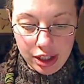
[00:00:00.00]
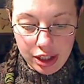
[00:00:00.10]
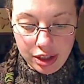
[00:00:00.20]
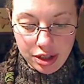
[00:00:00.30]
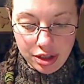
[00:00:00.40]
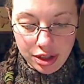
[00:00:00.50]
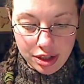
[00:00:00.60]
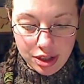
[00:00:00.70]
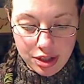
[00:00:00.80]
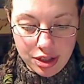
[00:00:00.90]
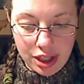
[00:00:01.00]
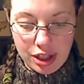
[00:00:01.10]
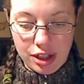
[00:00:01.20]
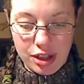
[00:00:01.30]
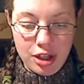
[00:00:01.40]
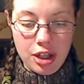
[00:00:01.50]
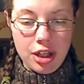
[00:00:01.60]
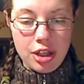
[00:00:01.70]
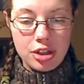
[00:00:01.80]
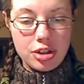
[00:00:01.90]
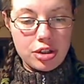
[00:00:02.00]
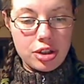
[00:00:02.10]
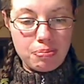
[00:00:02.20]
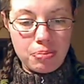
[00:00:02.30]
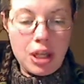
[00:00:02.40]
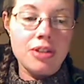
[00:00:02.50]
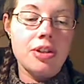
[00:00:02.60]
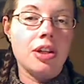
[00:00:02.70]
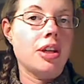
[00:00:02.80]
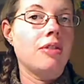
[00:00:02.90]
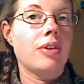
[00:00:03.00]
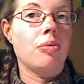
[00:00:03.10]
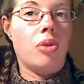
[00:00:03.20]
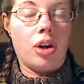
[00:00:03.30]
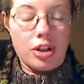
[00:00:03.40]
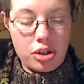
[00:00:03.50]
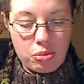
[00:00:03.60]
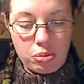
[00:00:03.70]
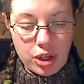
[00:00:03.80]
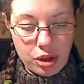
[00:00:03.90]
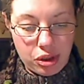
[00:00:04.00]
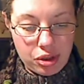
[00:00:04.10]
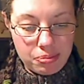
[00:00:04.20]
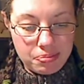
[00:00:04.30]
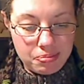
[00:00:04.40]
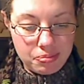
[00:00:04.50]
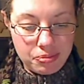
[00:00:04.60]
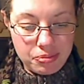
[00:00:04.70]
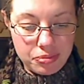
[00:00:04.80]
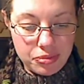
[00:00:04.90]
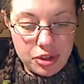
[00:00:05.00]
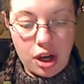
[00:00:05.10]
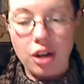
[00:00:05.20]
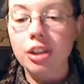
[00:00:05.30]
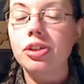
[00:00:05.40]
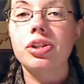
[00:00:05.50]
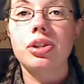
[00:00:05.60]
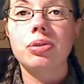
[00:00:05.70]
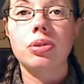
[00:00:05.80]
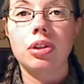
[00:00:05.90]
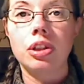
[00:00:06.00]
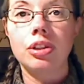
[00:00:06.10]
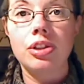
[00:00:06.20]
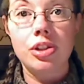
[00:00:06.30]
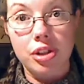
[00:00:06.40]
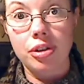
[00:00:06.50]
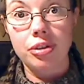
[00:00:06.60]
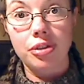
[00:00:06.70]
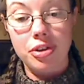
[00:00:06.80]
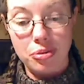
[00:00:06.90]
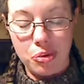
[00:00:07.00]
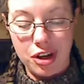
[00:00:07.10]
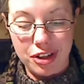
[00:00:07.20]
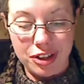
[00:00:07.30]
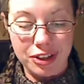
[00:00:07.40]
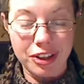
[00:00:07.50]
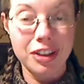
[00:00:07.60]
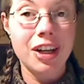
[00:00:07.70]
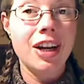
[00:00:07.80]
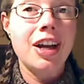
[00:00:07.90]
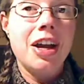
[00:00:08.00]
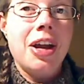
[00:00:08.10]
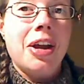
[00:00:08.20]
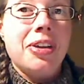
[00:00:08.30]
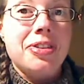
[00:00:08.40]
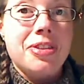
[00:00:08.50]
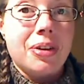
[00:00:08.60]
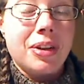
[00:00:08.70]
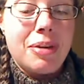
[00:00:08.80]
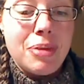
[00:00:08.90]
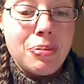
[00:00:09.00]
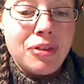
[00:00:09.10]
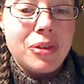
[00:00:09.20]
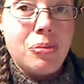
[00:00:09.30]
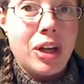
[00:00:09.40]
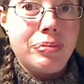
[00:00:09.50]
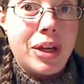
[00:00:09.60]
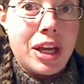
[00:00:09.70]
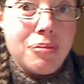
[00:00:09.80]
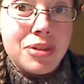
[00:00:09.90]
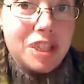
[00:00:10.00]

in just a second. Just a basic even wash with dollar store children's watercolor. So let me move the webcam